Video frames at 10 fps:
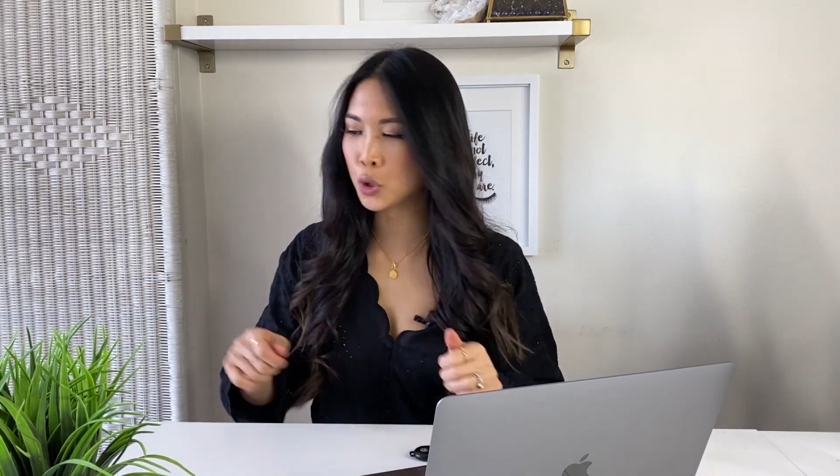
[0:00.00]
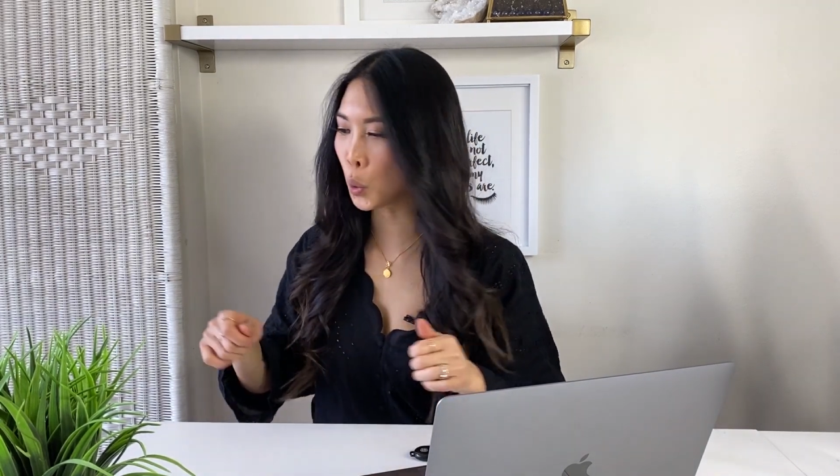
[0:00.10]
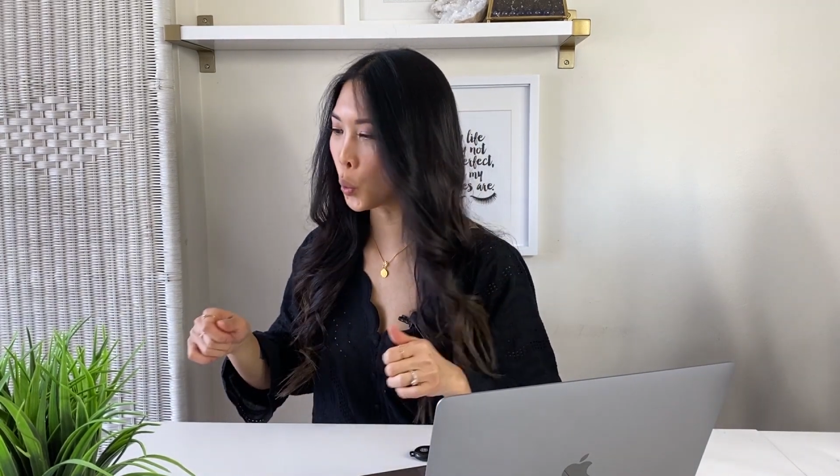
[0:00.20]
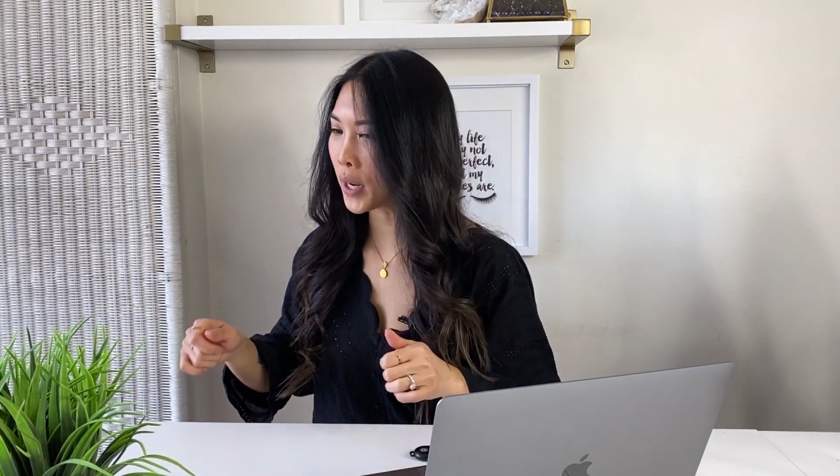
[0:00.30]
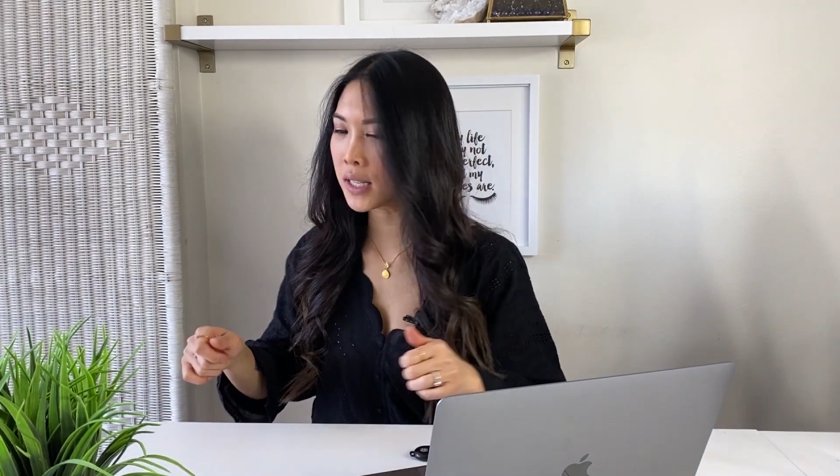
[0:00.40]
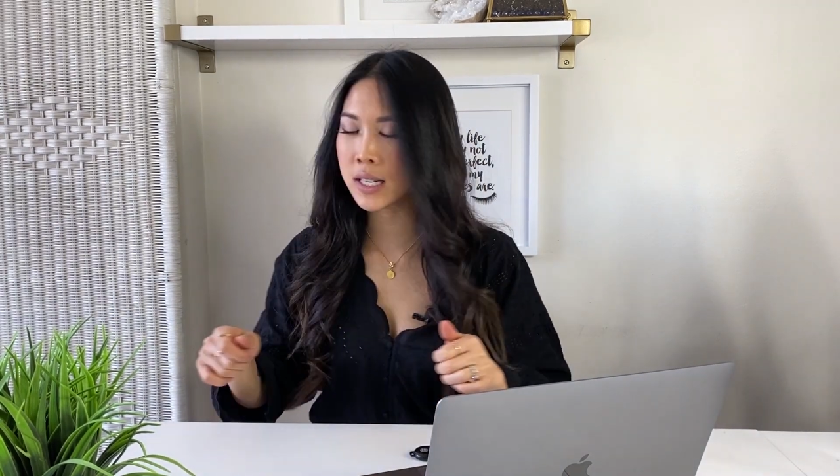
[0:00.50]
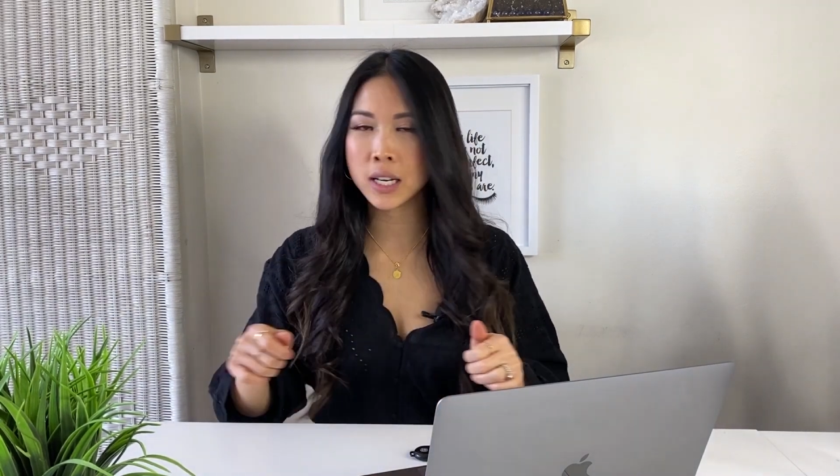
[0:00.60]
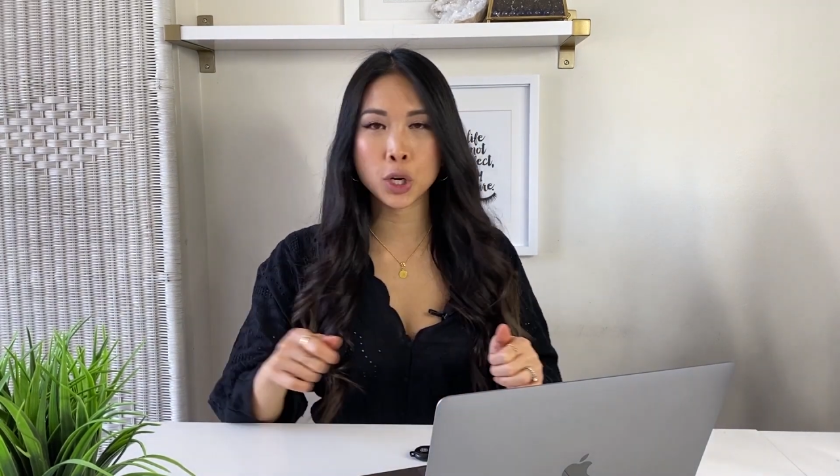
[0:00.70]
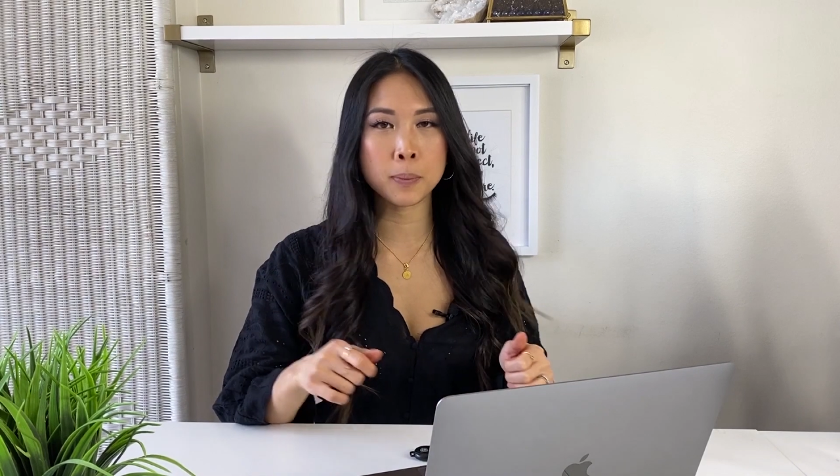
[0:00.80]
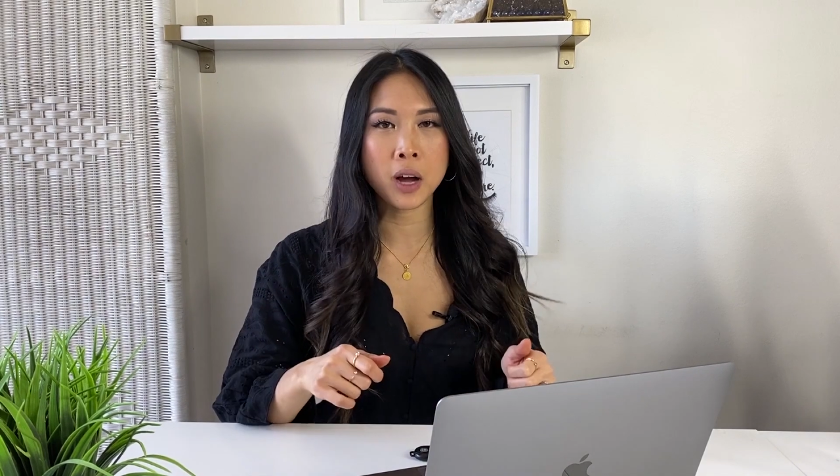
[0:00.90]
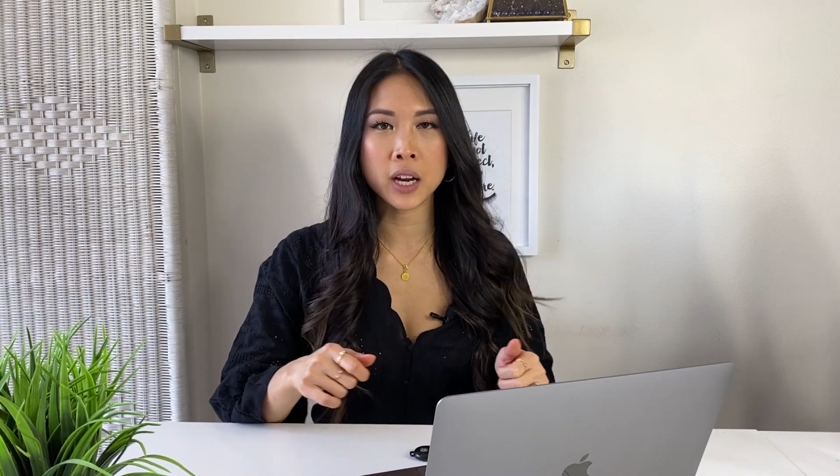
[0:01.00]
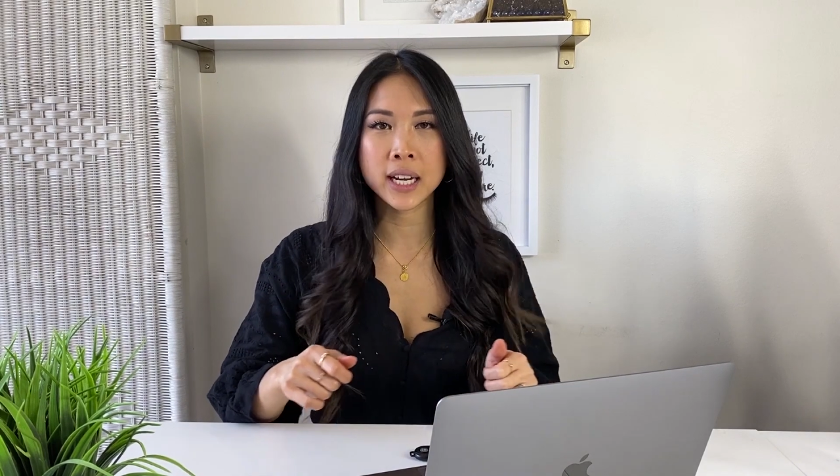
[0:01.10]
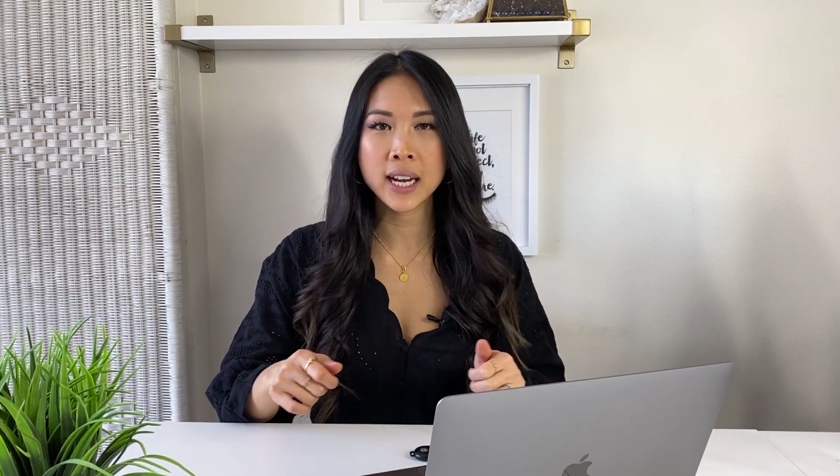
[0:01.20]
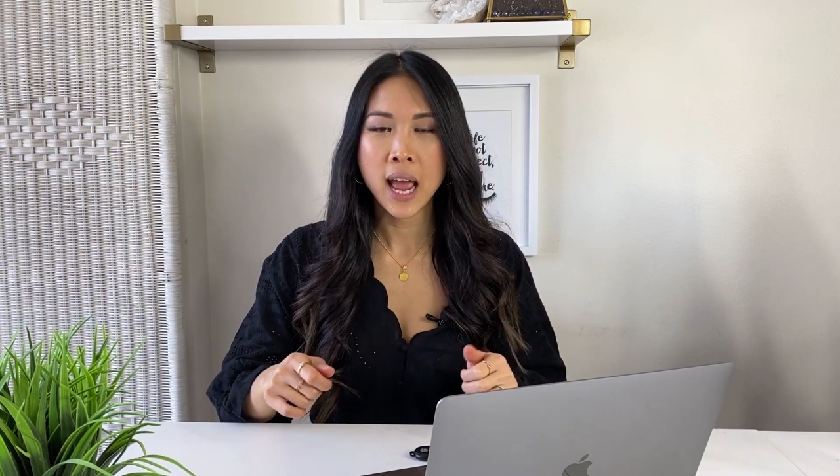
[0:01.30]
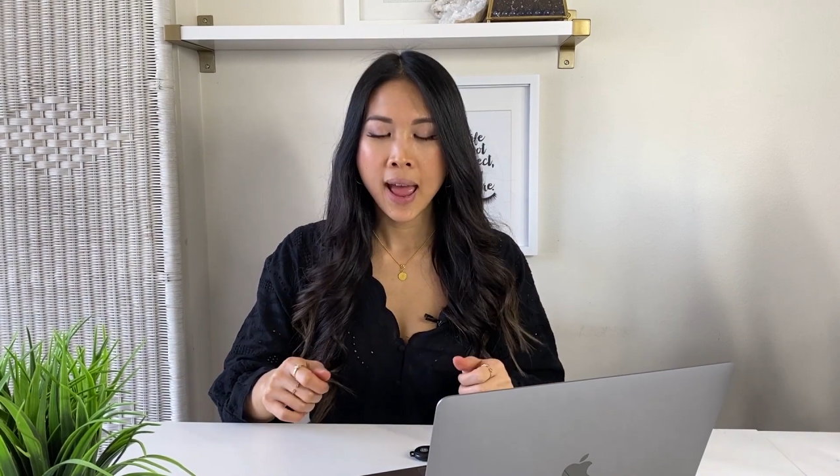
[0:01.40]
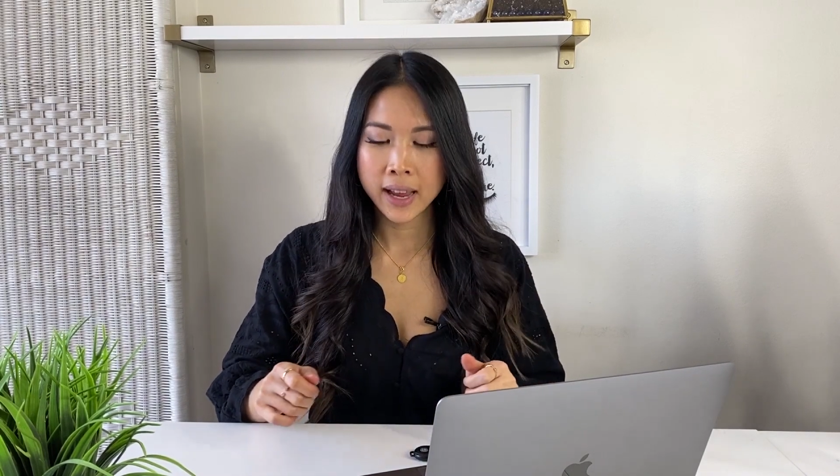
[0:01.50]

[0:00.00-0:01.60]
twisting your body,